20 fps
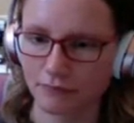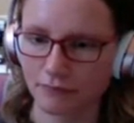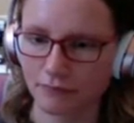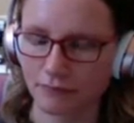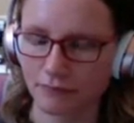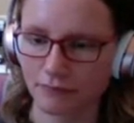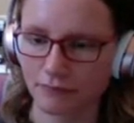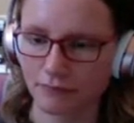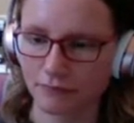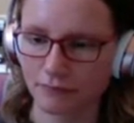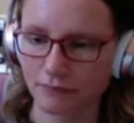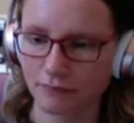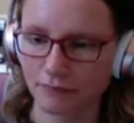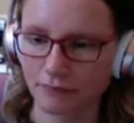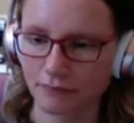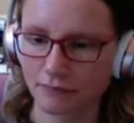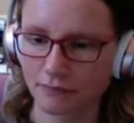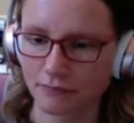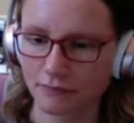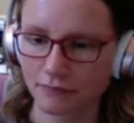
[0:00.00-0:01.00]
Did
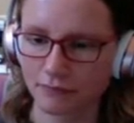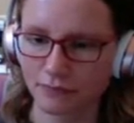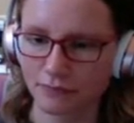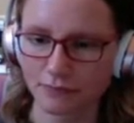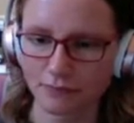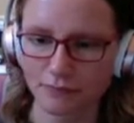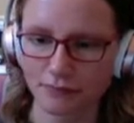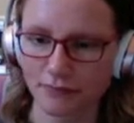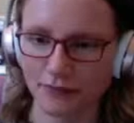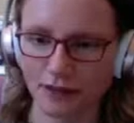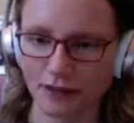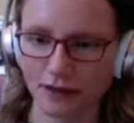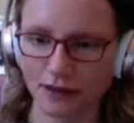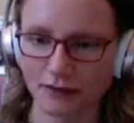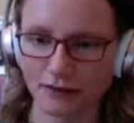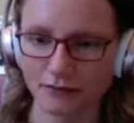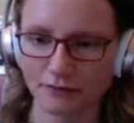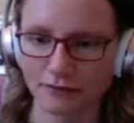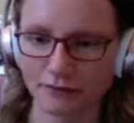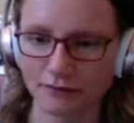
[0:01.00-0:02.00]
did we really
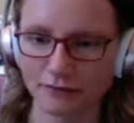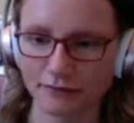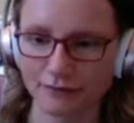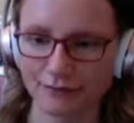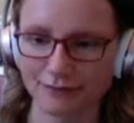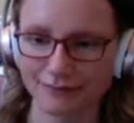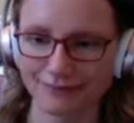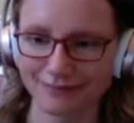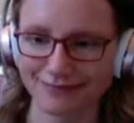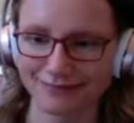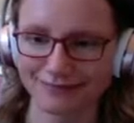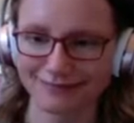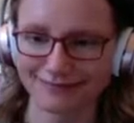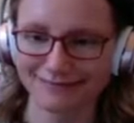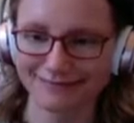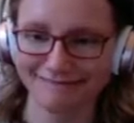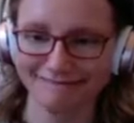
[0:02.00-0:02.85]
not write that down?